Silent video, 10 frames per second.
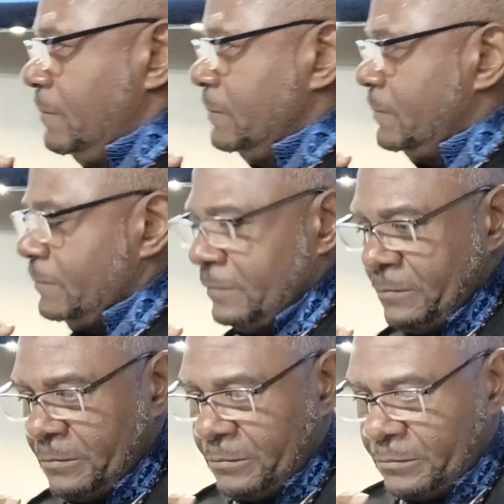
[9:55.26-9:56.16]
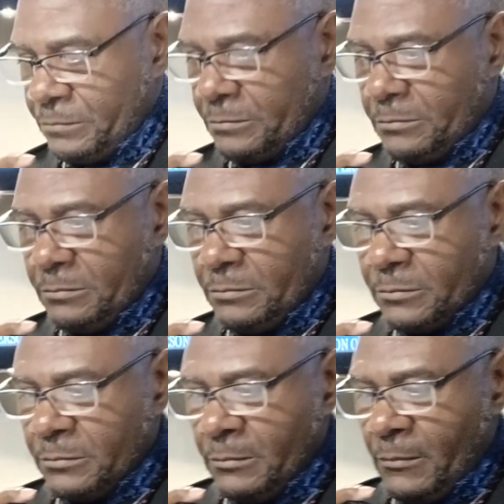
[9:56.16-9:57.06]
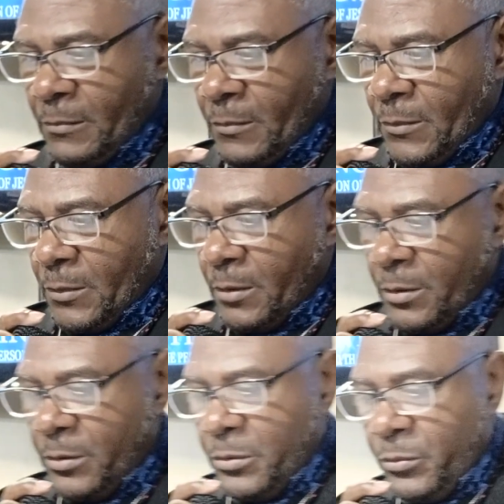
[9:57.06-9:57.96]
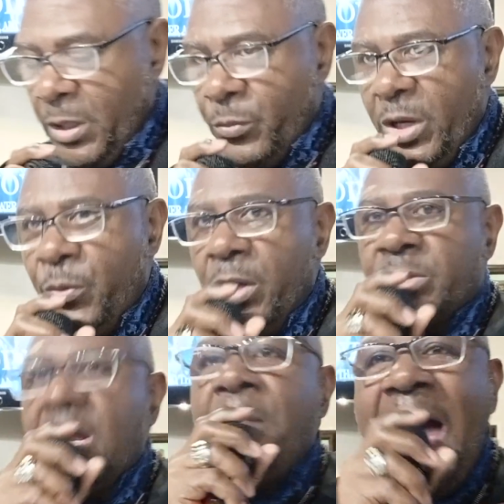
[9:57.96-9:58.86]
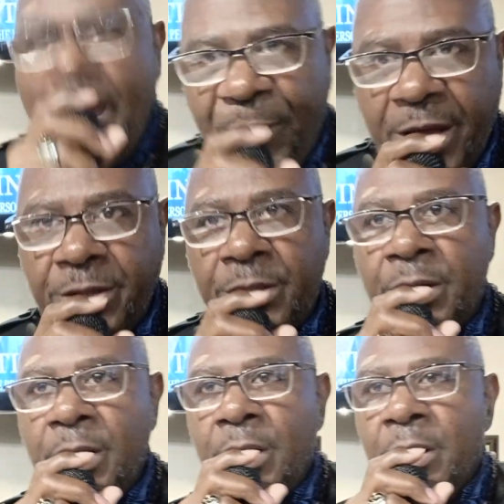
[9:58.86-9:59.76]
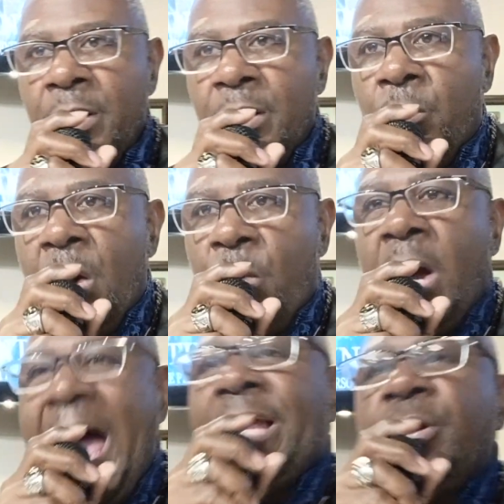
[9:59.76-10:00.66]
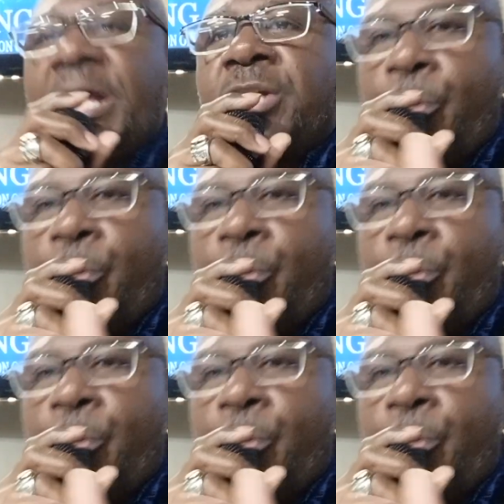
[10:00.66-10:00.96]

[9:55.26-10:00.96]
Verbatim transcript: okay, then, okay, now, okay. what happened? What happened? We, we, we, something happened. derailed. Well, how did you get